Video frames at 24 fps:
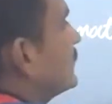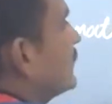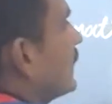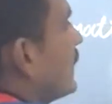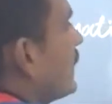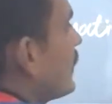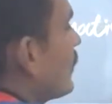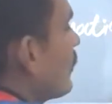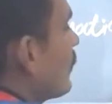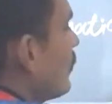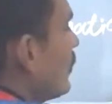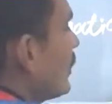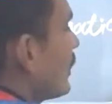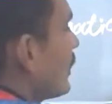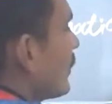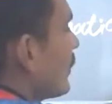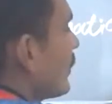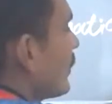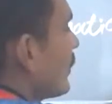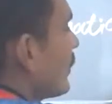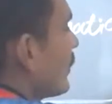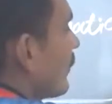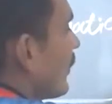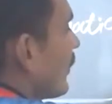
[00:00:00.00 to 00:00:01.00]
0
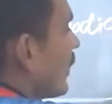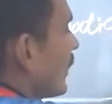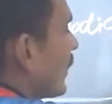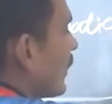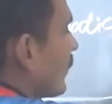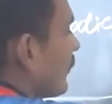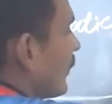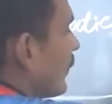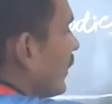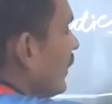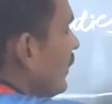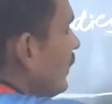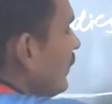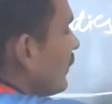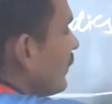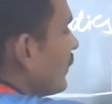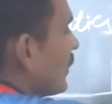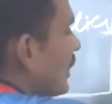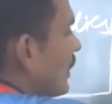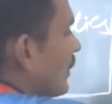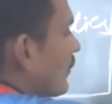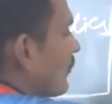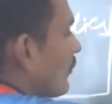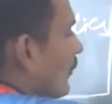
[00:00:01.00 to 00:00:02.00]
divided by
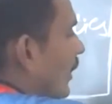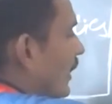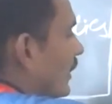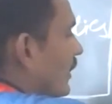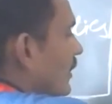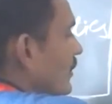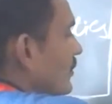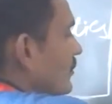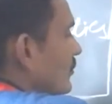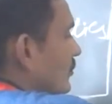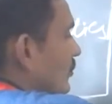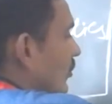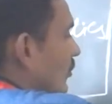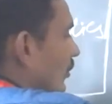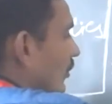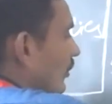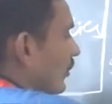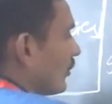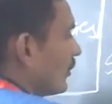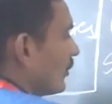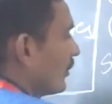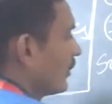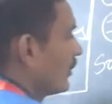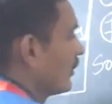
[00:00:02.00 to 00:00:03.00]
minus
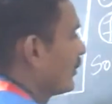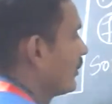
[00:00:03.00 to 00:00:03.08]
12.